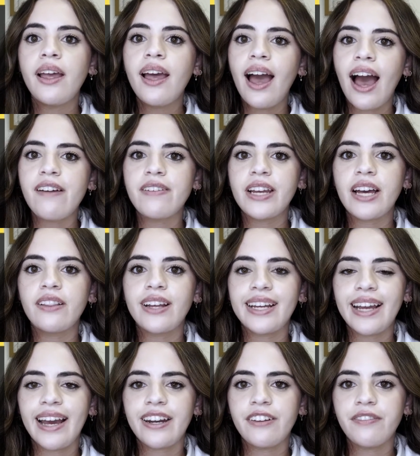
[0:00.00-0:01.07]
having a
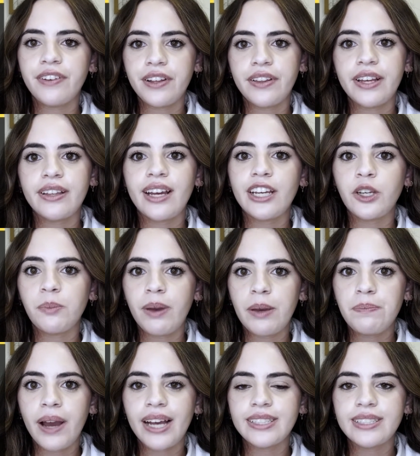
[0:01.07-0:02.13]
lightheaded feeling like you may
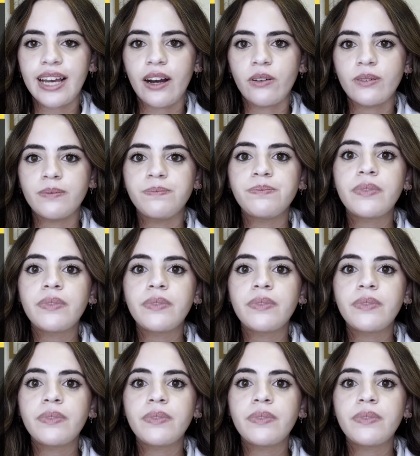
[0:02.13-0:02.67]
pass out,